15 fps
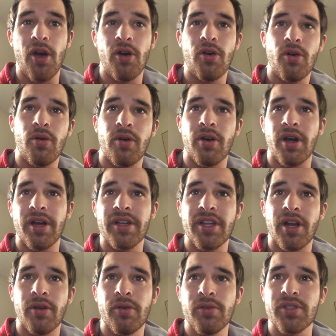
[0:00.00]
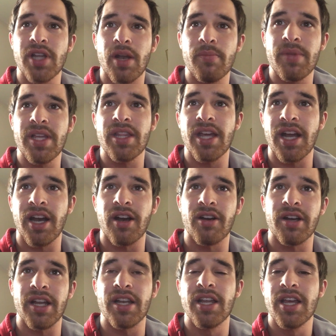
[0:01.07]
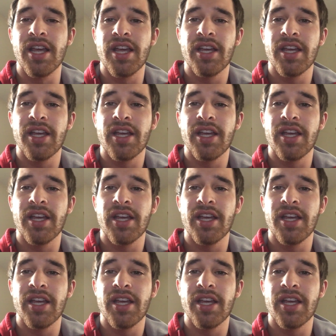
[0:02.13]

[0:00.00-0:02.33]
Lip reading: who's gonna be there, and